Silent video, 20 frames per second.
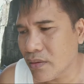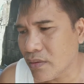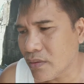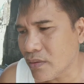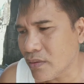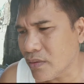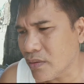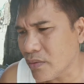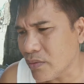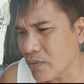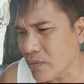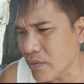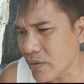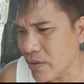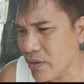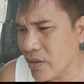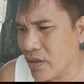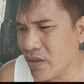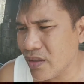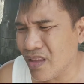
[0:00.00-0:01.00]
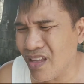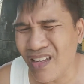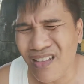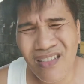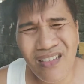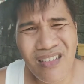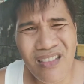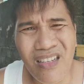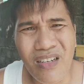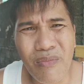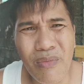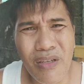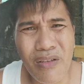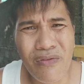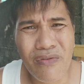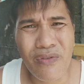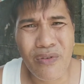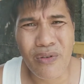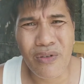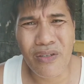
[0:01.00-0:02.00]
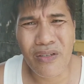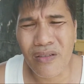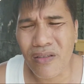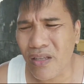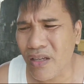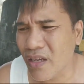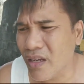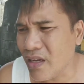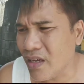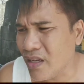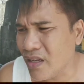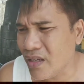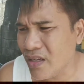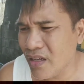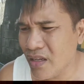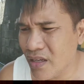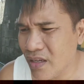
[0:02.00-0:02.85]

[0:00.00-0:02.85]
So I think that's gonna be for the day.